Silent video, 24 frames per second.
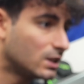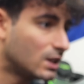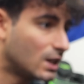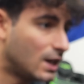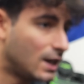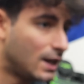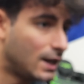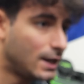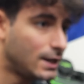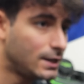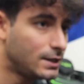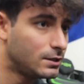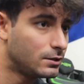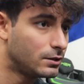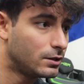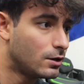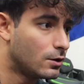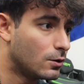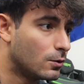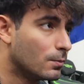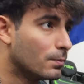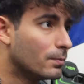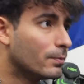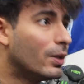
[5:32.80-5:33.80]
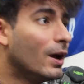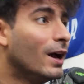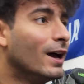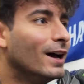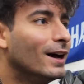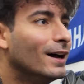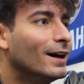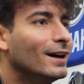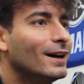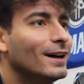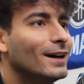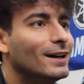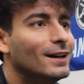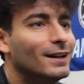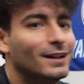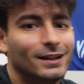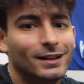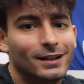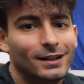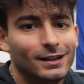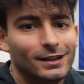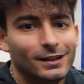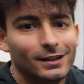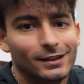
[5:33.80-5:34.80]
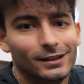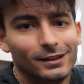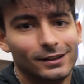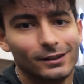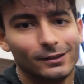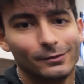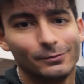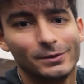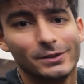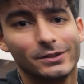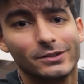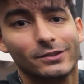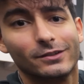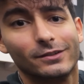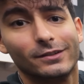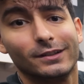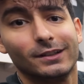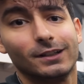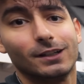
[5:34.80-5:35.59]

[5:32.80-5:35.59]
kind of low. Let me show you